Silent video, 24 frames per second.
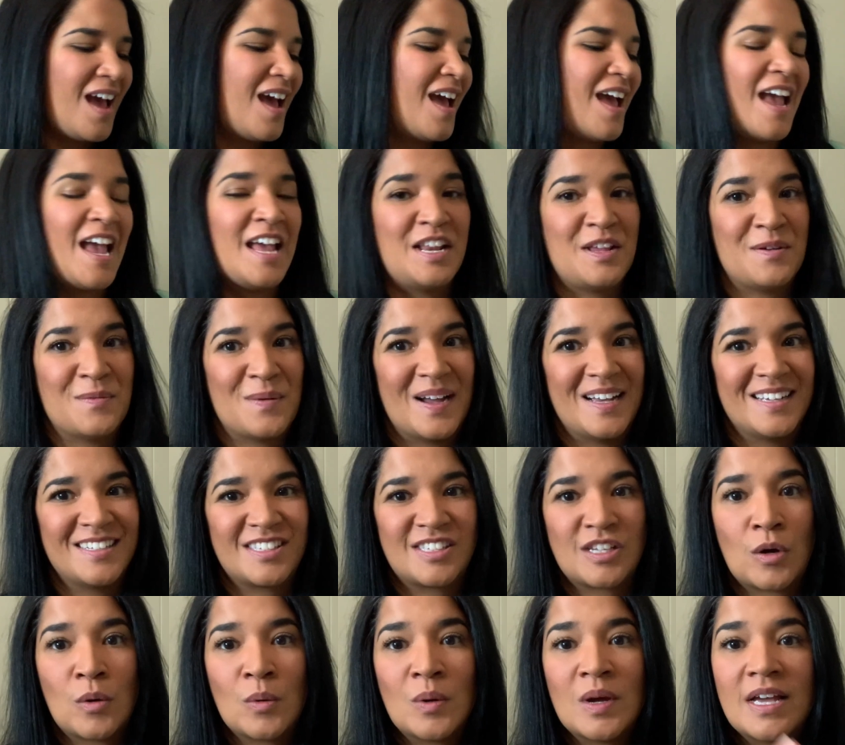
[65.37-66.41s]
anyway,
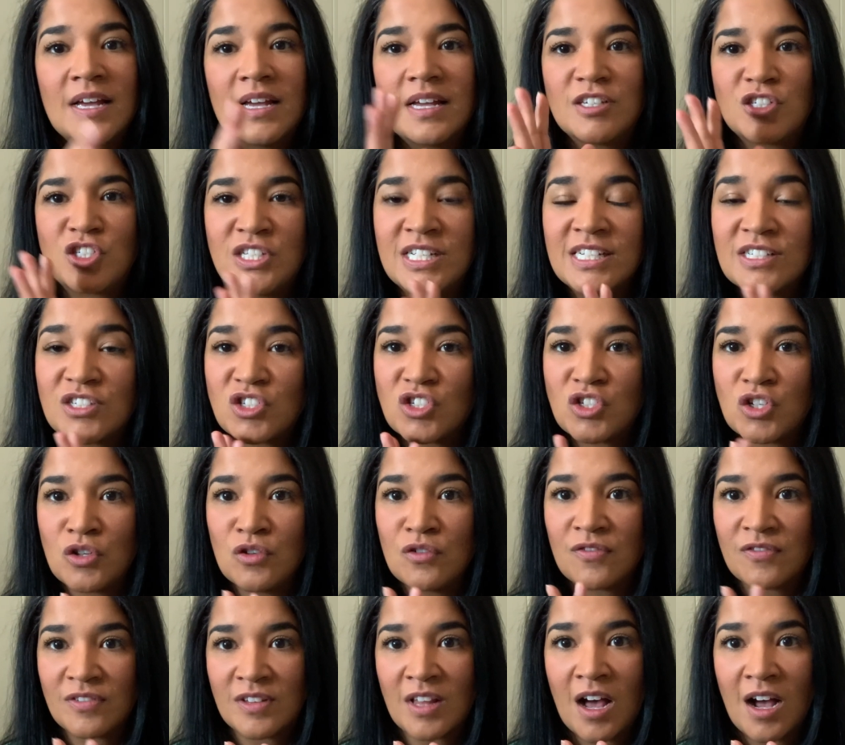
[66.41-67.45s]
so she has two
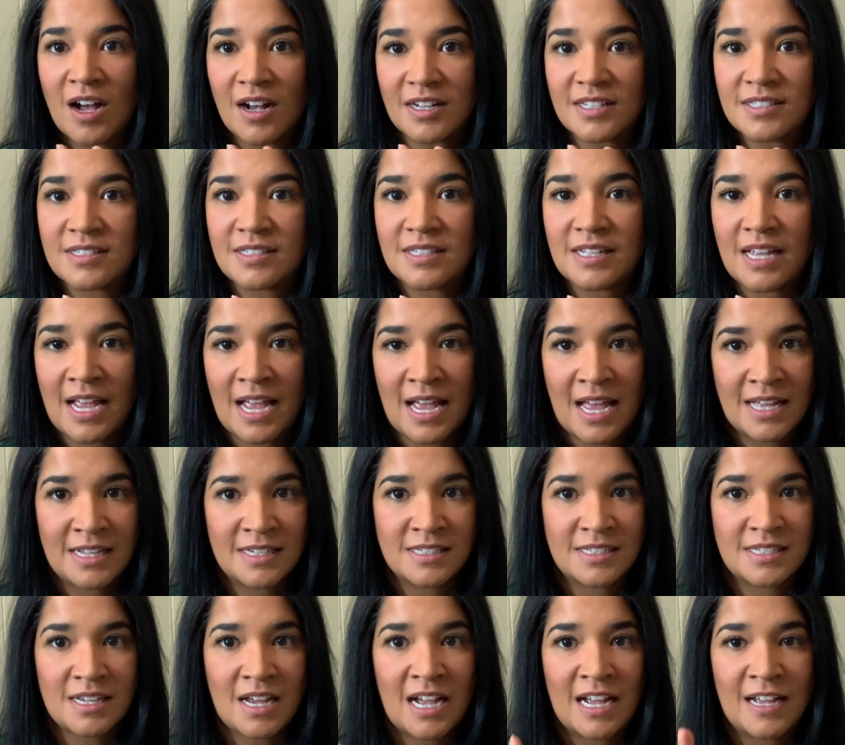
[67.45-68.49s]
flocks
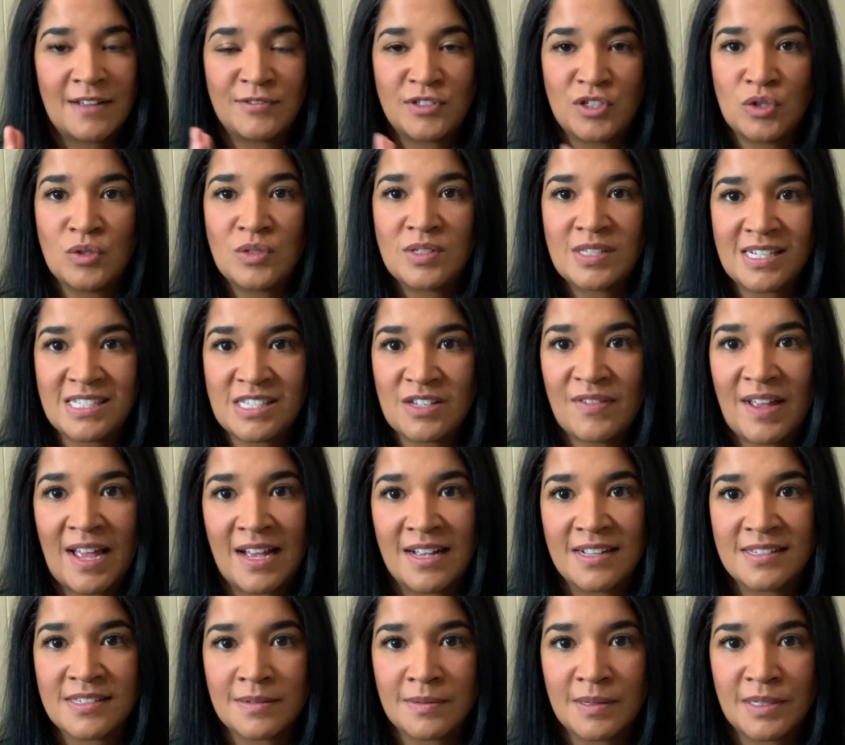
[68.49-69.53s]
and I have two sets of
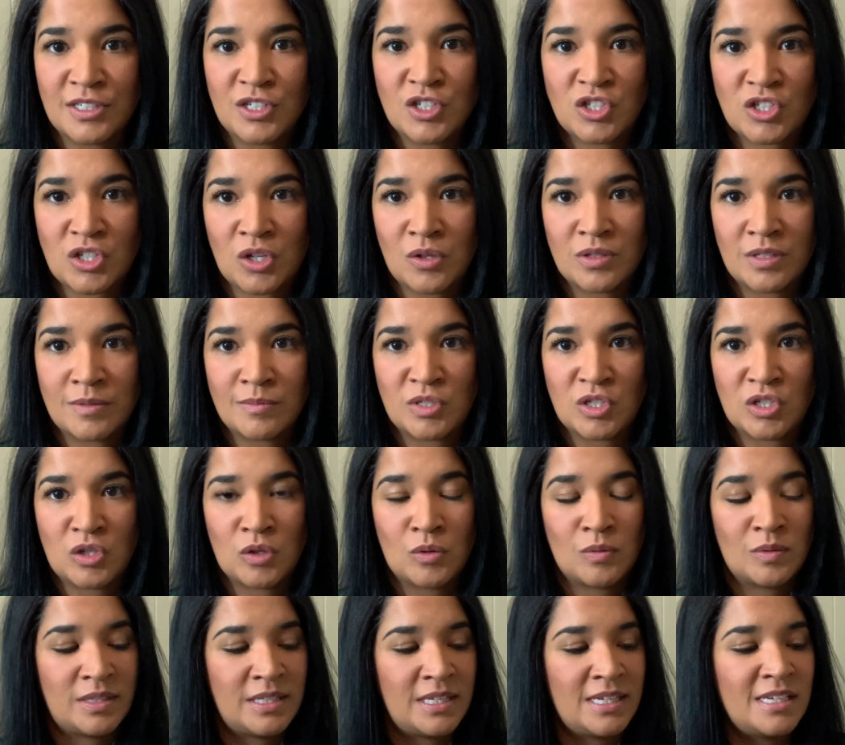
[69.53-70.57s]
eggs. I'm going to show them to
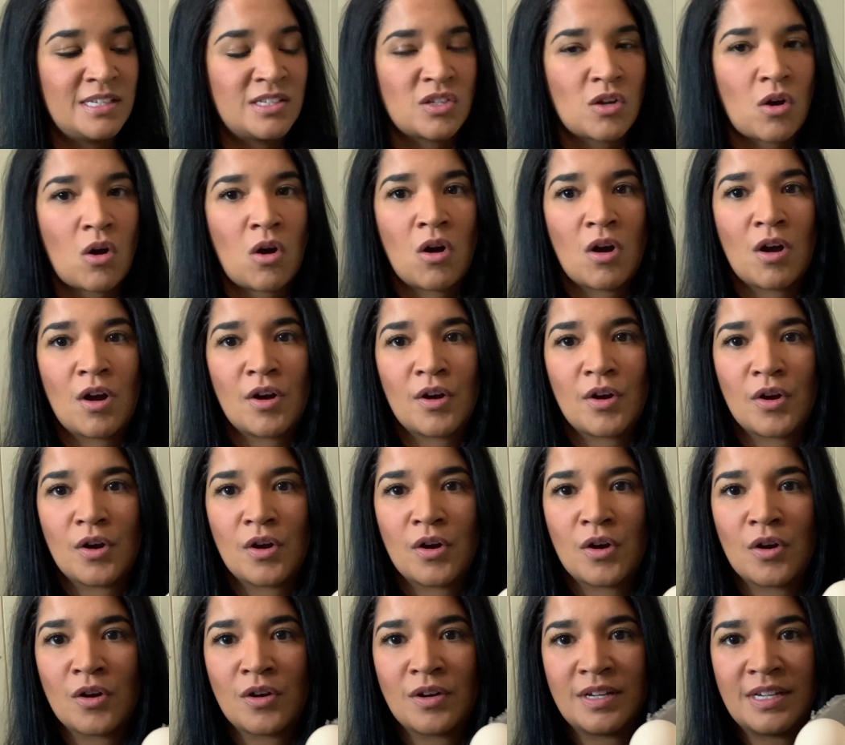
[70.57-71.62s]
you. These are
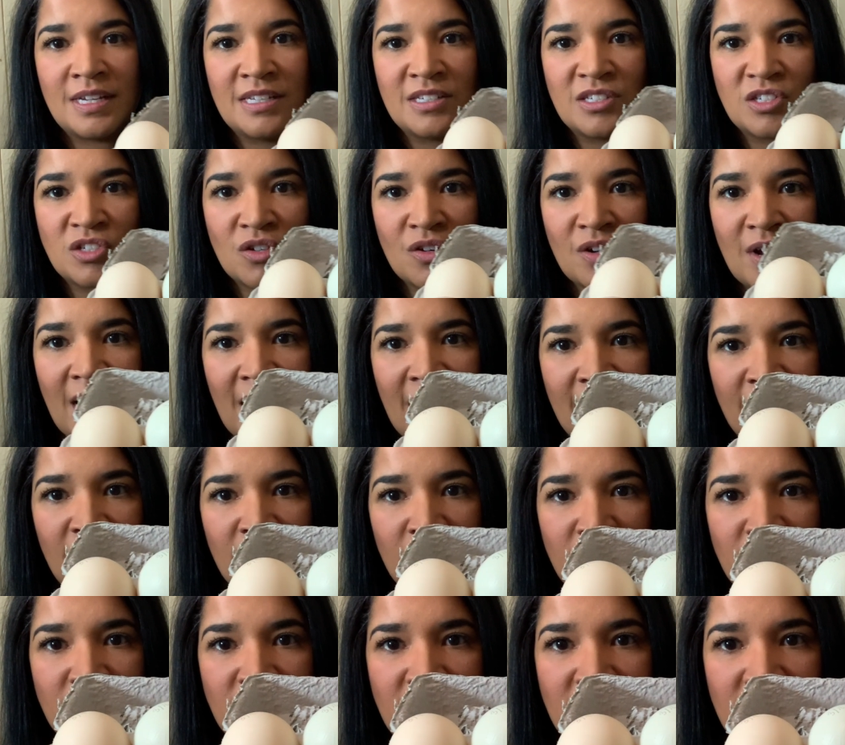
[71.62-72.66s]
her Easter
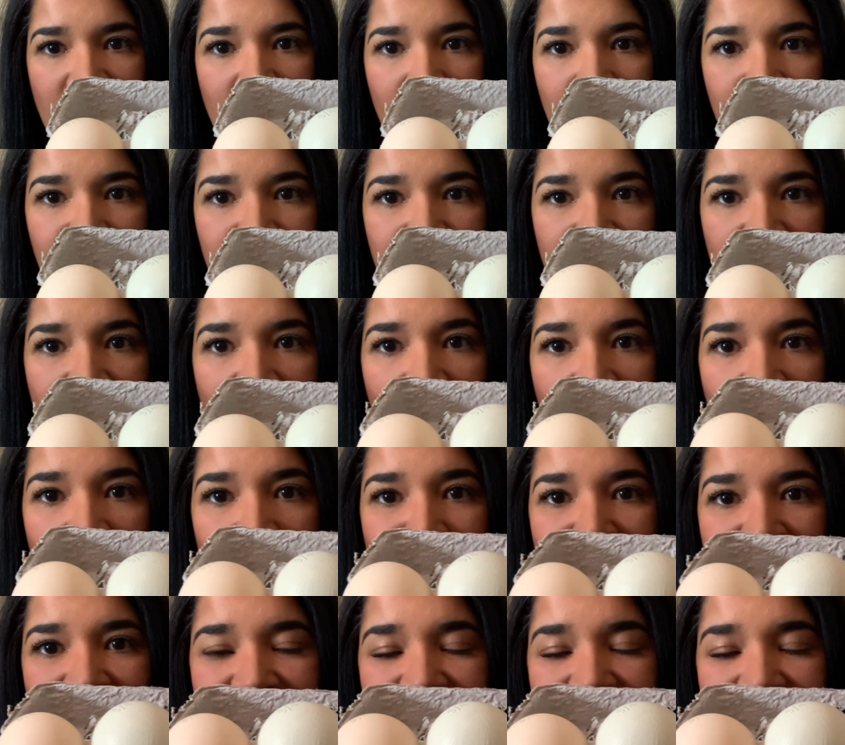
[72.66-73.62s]
eggers. I mean,